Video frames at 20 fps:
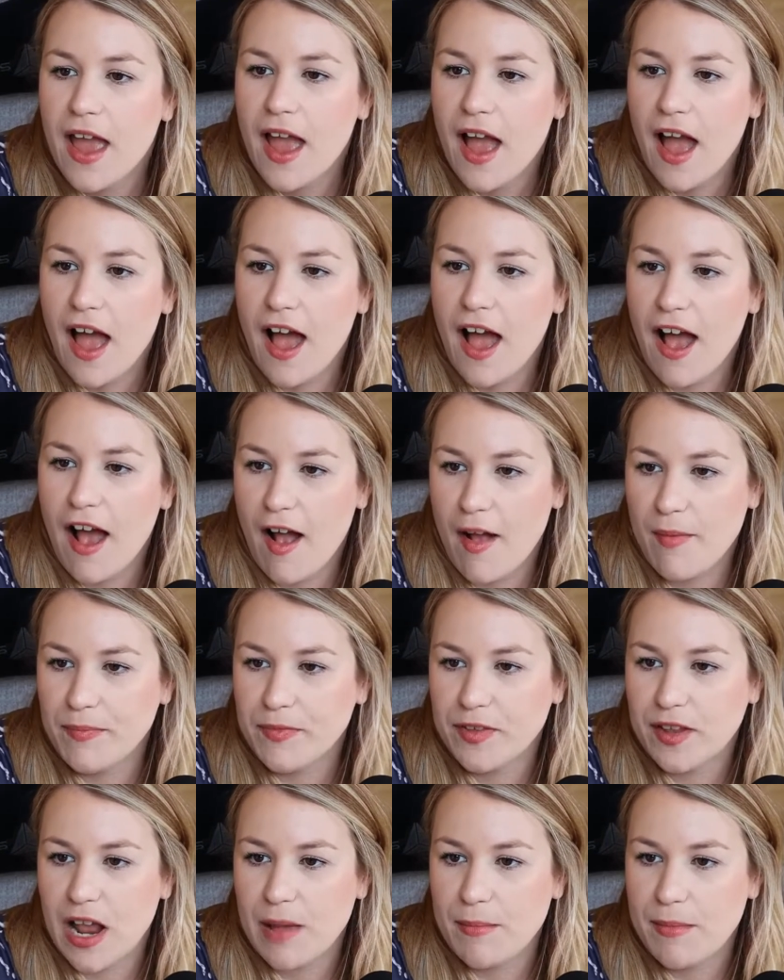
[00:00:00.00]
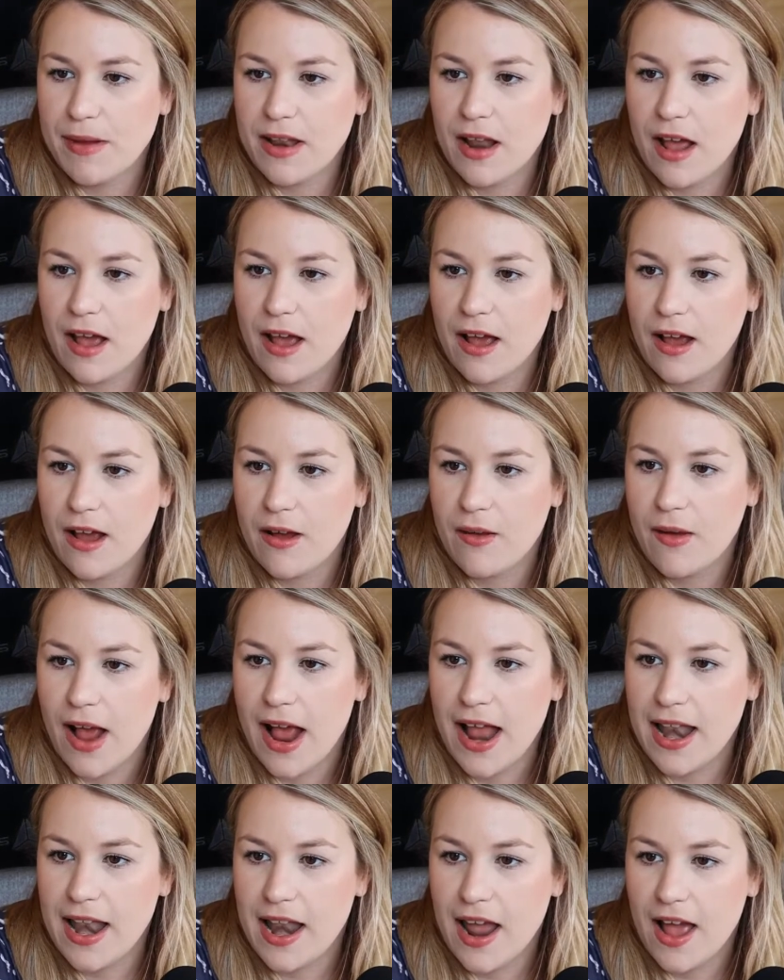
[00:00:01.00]
Um, so let me know.
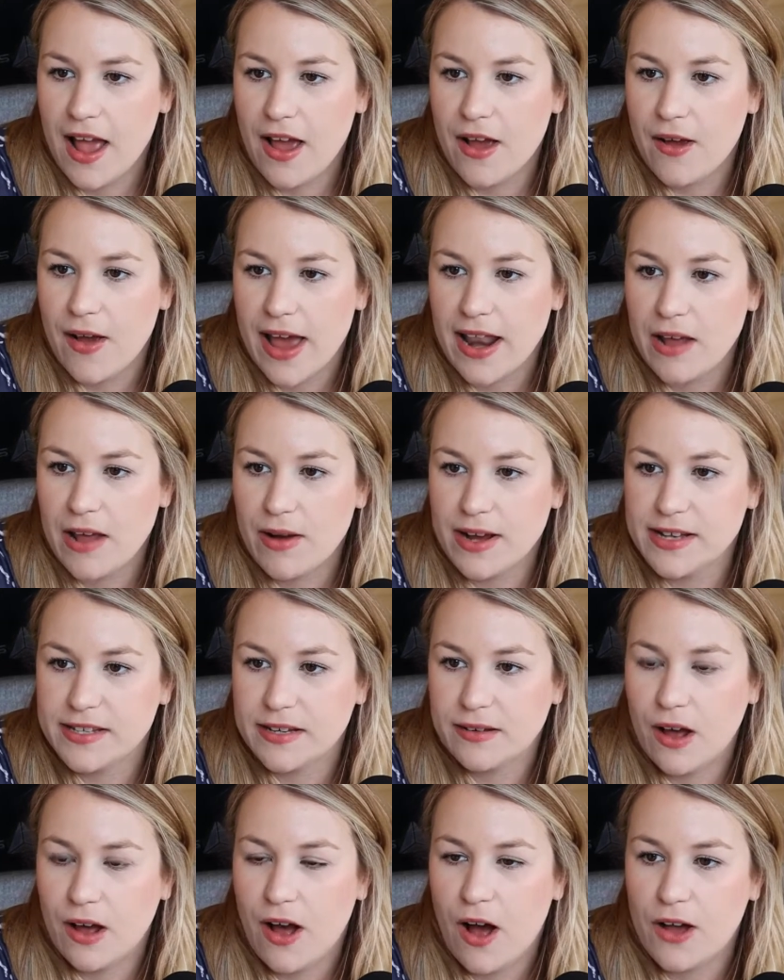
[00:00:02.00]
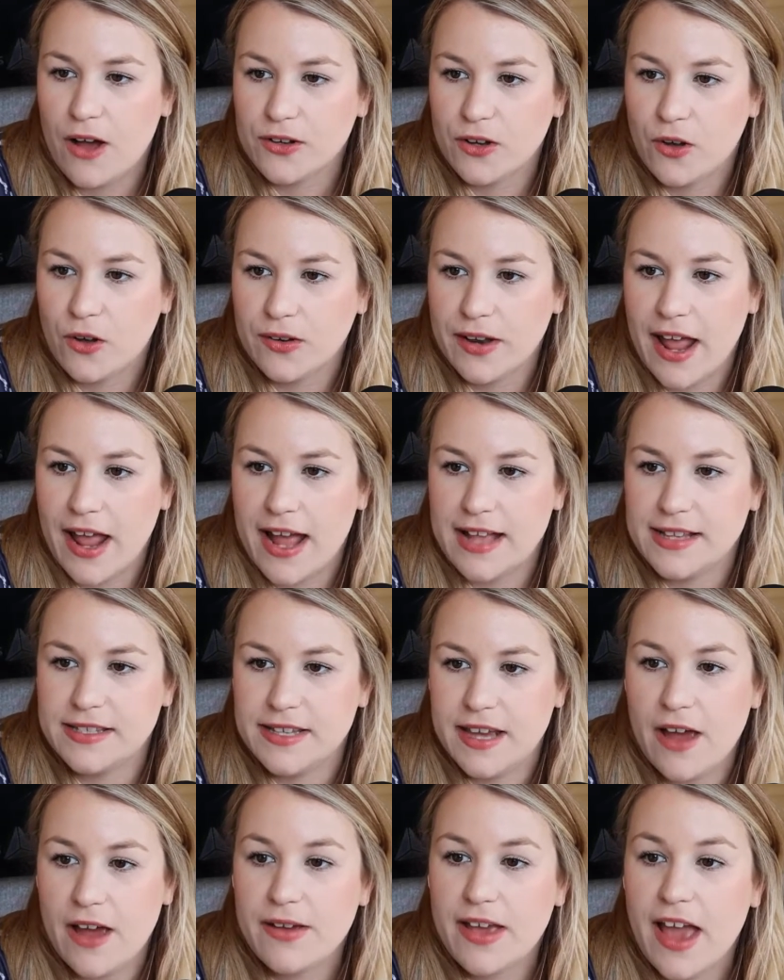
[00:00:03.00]
Hello, hello, I sell art on
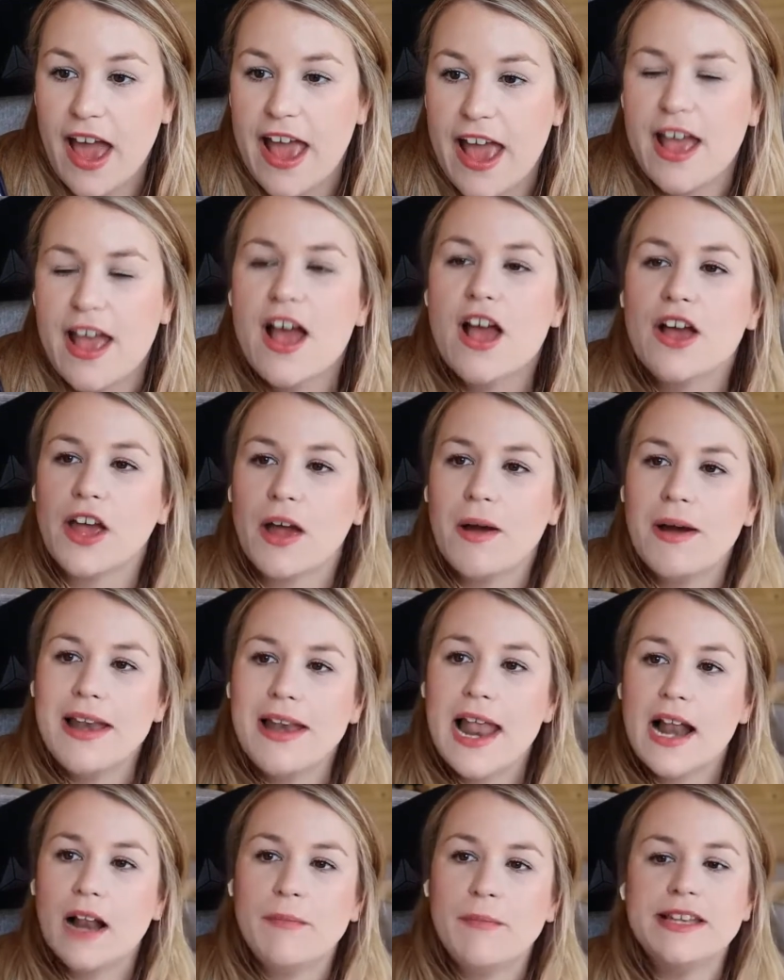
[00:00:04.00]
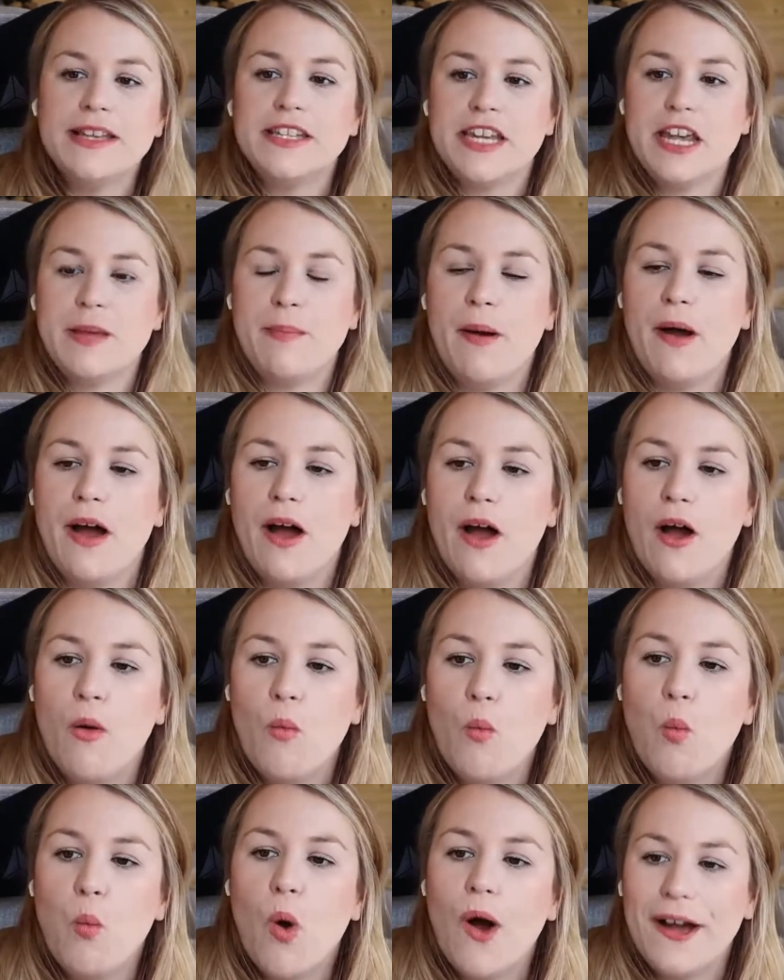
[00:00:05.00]
Etsy. Okay, go a little bit deeper.
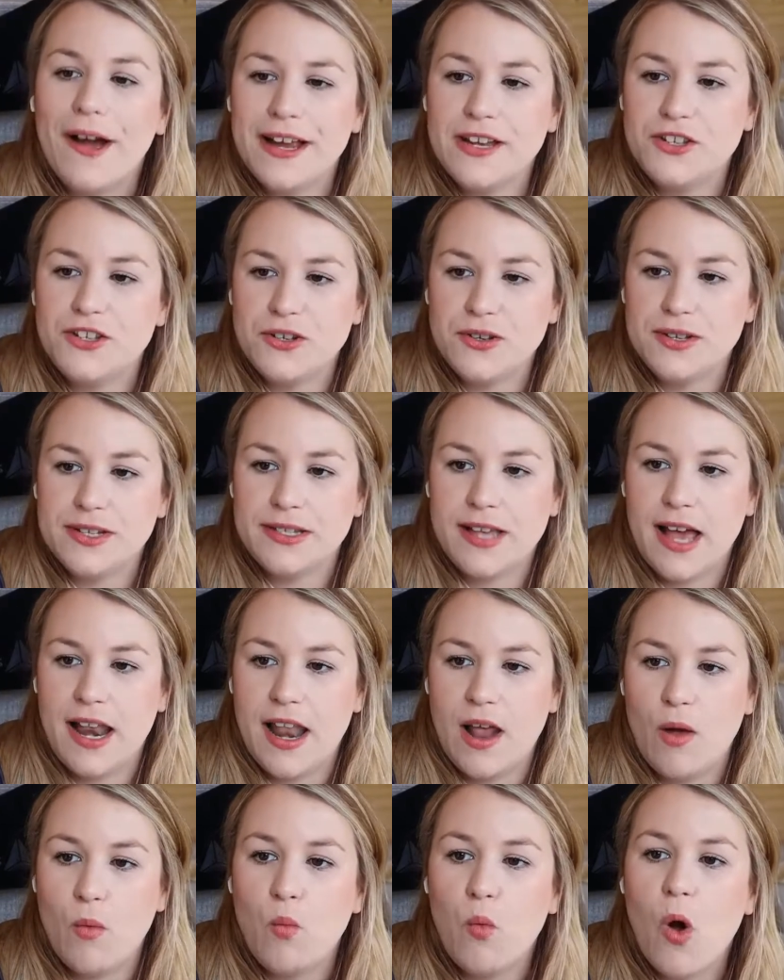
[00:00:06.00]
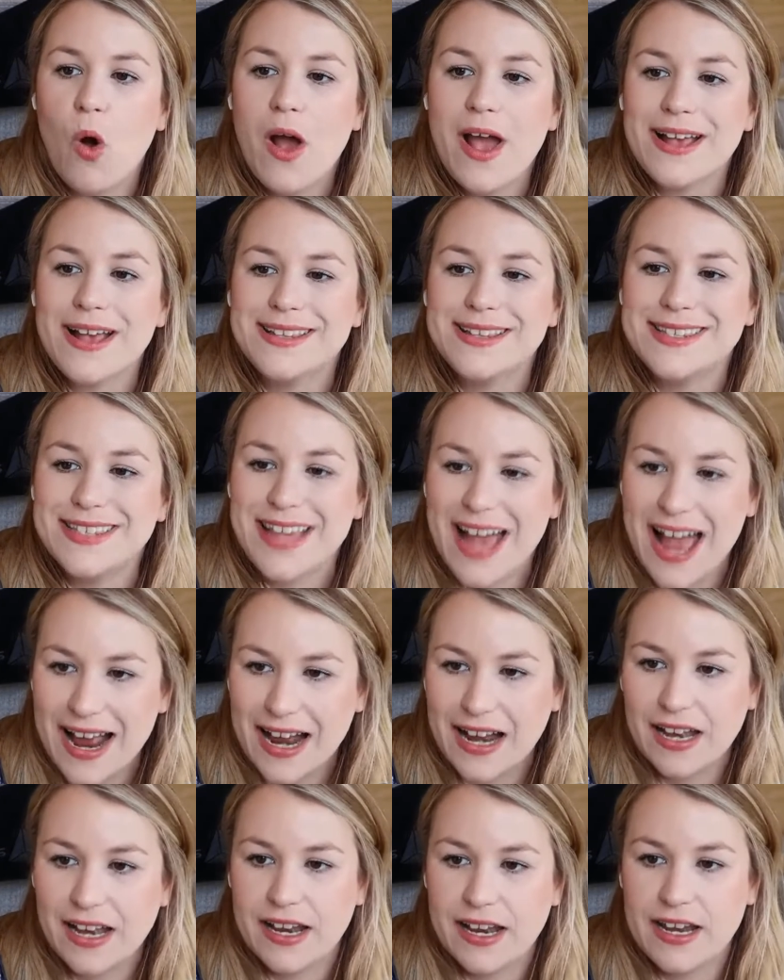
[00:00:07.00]
Why do you sell it? What
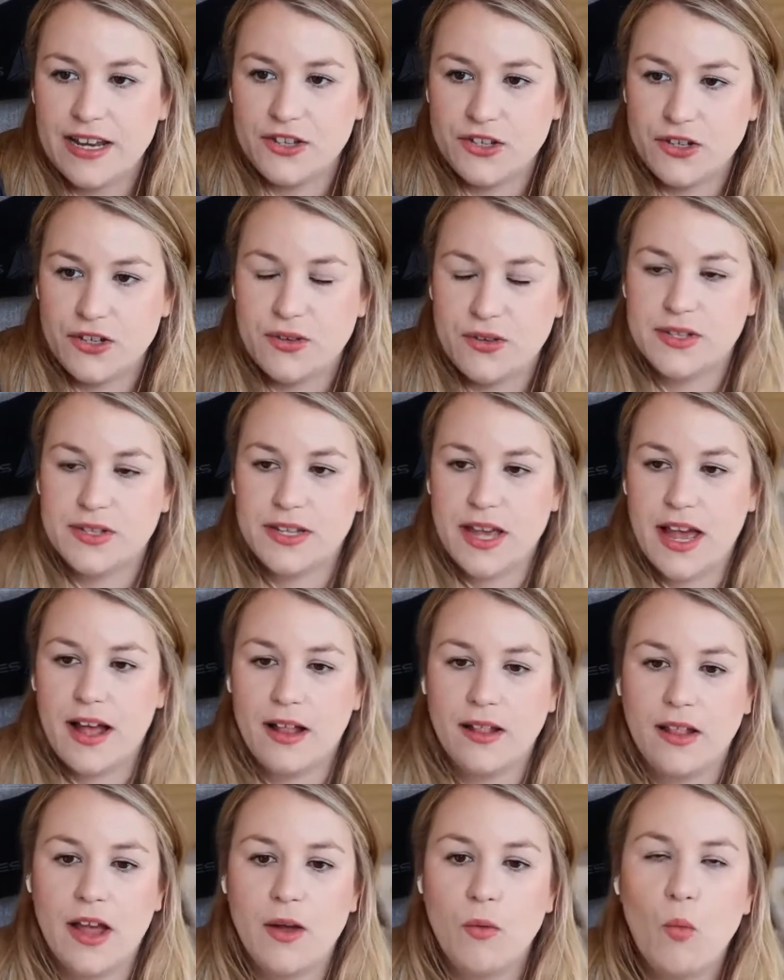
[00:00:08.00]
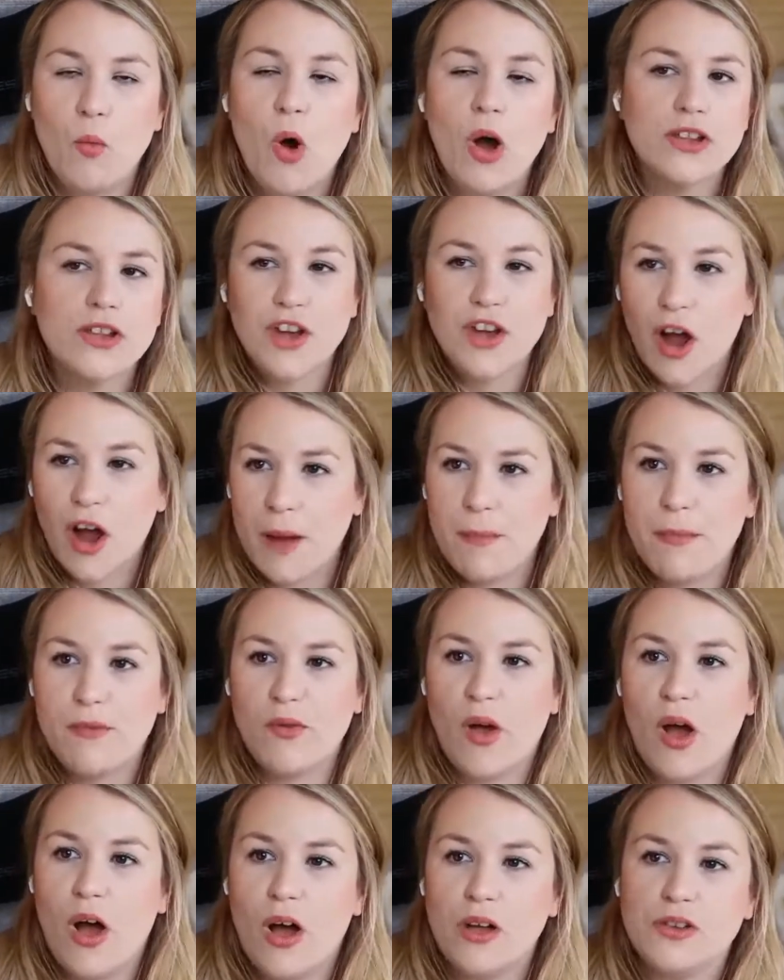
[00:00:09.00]
exactly do you sell? Like, what type
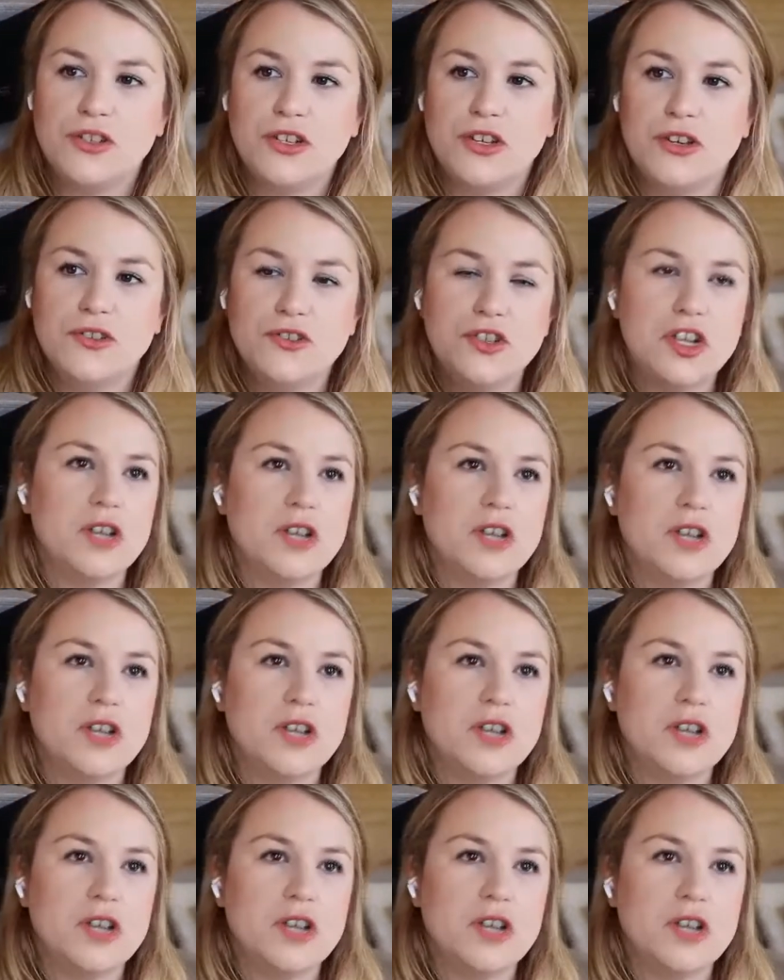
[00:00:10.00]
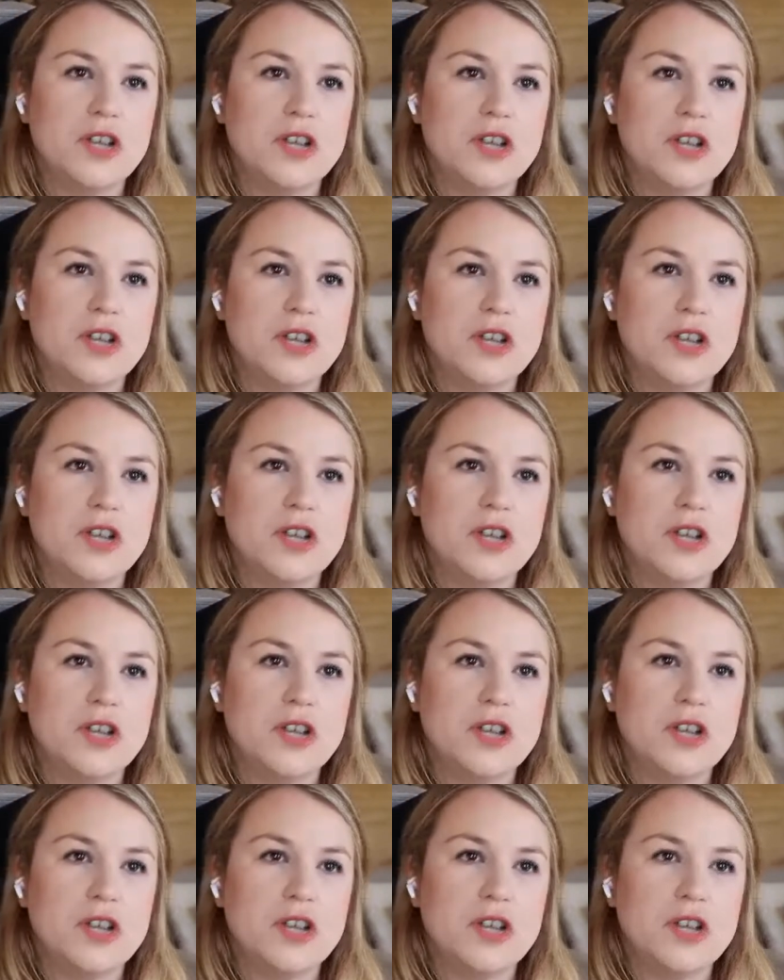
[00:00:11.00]
of art do you do? Is it watercolor?
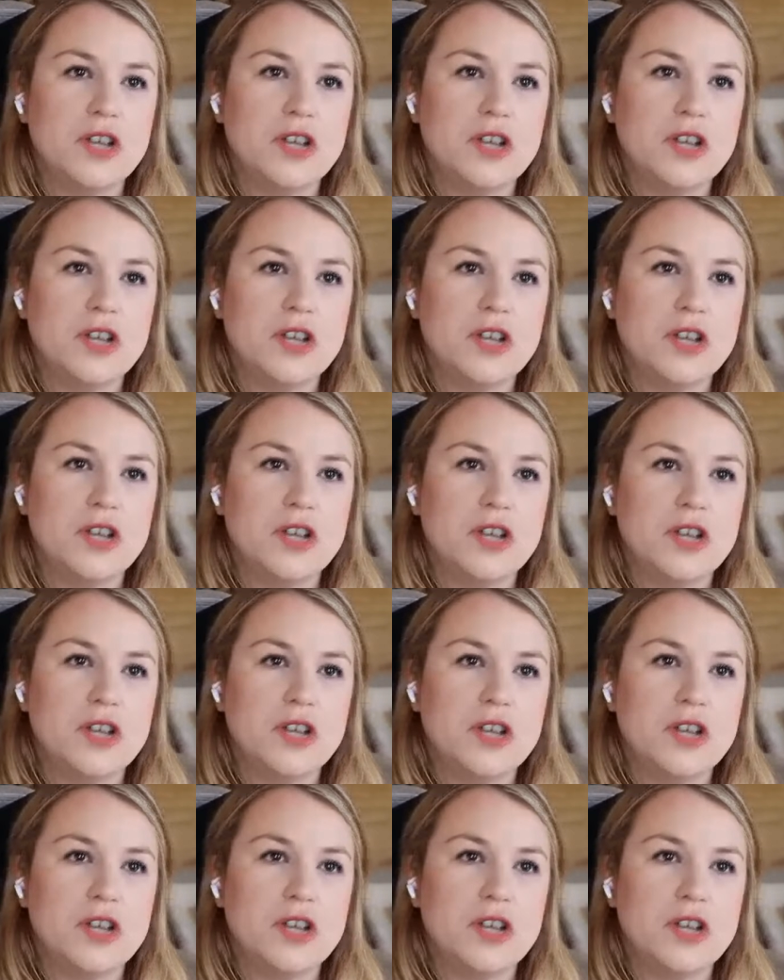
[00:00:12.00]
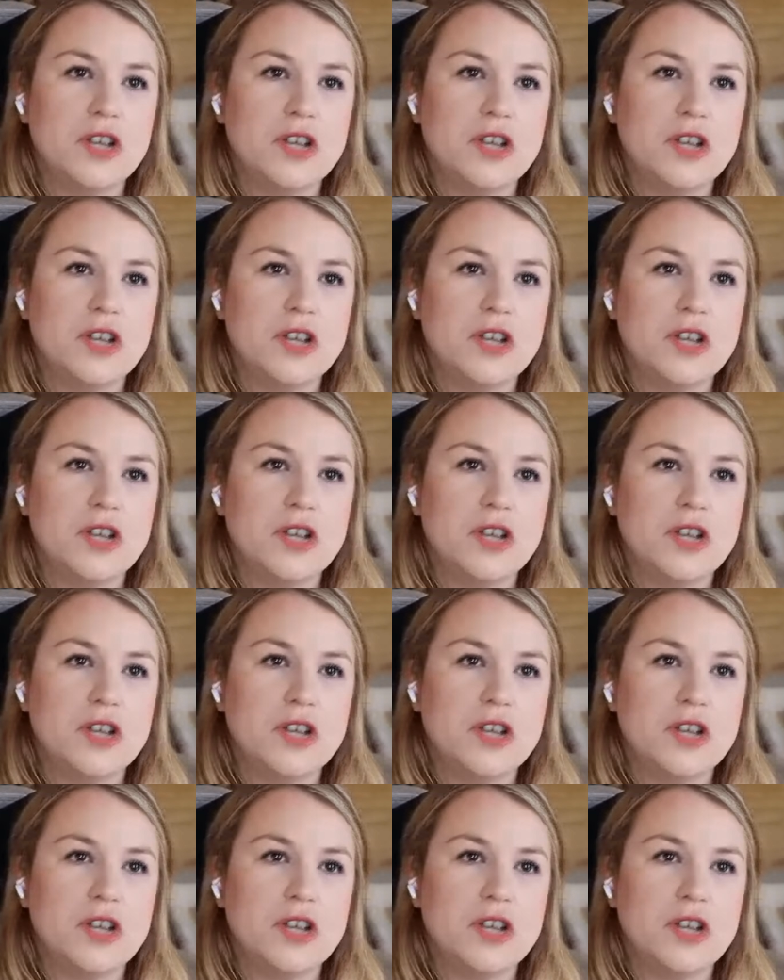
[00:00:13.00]
Is it acrylic?